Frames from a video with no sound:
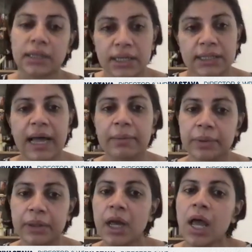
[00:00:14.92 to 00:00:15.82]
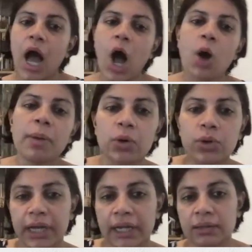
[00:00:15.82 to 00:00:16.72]
things happen. How am I going to
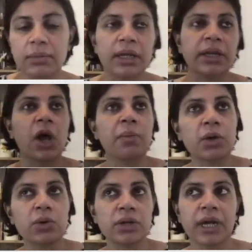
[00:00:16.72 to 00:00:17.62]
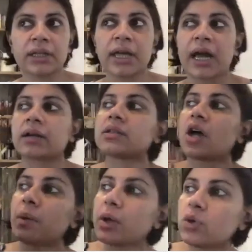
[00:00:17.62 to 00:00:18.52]
get the money? How am I going to get the actors? How
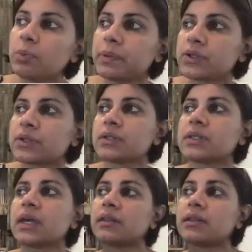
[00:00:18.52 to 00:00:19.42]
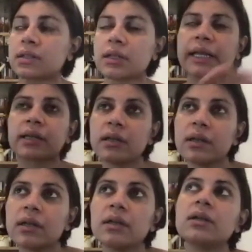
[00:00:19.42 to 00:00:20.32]
am I going to pitch this? This? Like,
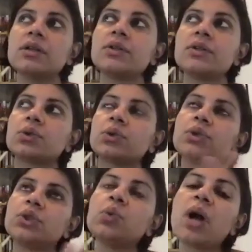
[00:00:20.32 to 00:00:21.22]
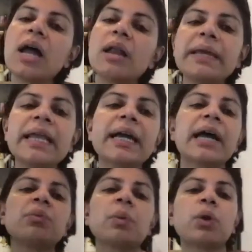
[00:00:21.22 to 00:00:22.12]
so you can't be like,
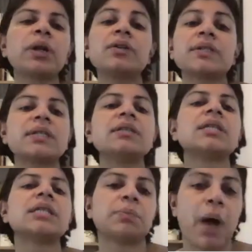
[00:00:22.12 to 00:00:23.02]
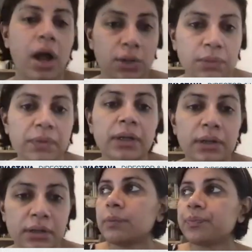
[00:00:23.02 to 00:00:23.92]
I'm not interested in this part of it.
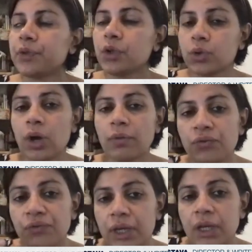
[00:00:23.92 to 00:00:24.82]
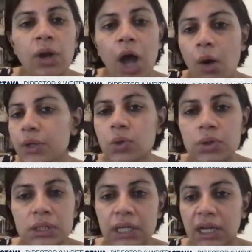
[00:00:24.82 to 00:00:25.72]
You know, you have to figure out how are you going to
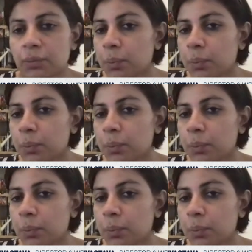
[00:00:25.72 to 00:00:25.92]
set up your